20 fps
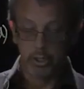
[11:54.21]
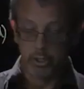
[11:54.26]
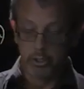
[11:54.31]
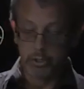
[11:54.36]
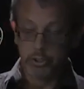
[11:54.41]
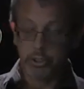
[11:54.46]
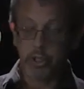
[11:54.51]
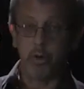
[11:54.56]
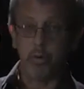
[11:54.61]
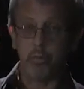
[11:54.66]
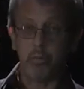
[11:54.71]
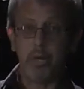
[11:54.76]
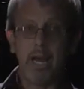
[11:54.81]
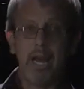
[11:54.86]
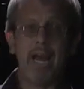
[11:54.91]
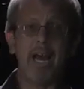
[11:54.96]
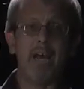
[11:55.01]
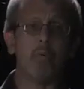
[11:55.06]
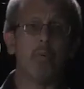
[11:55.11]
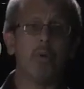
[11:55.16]
So
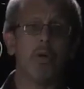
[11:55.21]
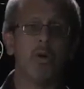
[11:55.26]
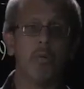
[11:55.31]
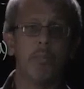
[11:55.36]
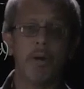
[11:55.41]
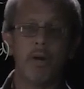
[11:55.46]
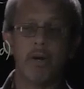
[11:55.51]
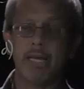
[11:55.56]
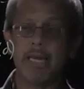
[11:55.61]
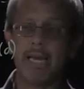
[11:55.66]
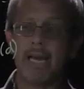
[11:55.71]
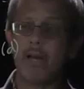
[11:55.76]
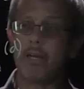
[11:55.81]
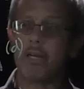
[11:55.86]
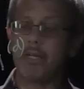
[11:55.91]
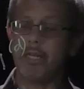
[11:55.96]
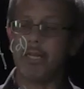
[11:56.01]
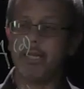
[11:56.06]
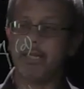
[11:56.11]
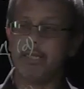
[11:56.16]
how do we go about
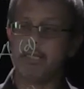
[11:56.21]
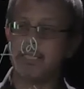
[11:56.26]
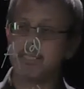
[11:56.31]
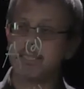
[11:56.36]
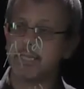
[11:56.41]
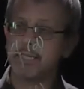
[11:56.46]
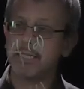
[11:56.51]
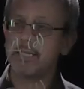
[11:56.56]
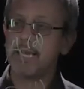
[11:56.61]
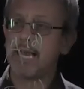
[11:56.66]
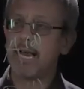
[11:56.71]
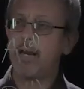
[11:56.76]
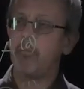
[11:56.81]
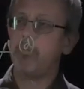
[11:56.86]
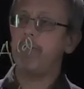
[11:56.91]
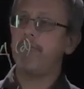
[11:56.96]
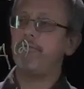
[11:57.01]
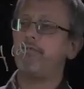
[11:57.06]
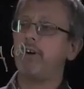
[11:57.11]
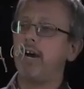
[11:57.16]
calculating these things? How do
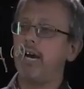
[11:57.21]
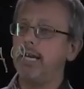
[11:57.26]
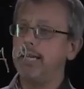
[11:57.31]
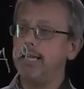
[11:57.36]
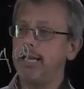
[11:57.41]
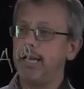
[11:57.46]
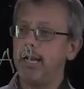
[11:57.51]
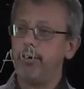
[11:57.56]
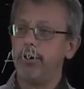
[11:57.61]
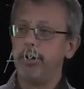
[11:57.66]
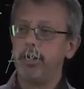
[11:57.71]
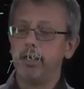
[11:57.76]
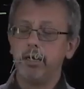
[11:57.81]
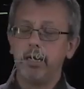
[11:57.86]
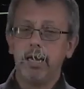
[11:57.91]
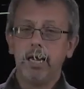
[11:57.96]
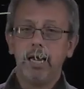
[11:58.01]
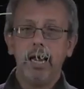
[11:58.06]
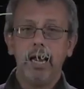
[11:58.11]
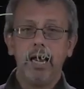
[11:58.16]
we find the area?
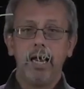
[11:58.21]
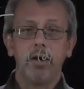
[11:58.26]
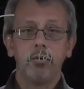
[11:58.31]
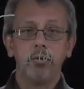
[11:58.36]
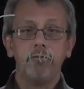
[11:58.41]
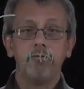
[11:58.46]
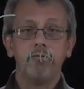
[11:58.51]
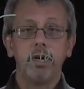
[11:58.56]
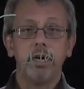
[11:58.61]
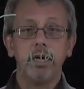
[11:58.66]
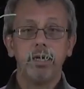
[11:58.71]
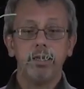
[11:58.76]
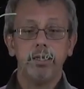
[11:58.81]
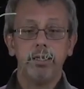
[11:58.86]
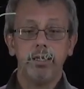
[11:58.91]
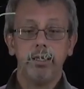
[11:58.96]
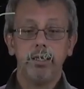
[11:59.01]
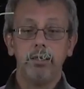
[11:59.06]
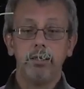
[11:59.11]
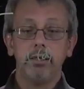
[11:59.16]
How do we find
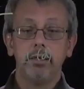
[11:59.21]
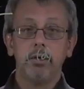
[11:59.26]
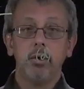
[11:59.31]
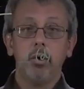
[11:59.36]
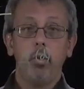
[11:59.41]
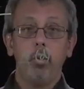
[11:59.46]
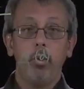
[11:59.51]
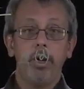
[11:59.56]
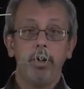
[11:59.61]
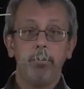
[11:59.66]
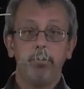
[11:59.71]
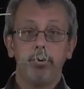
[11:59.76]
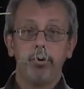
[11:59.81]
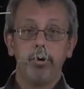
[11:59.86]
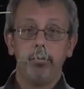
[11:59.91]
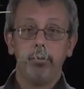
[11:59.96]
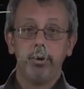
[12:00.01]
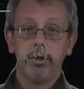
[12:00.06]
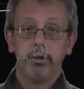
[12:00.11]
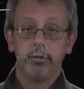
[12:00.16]
the wetted
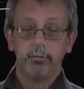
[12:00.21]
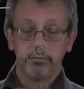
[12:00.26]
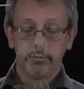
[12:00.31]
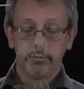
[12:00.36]
perimeter?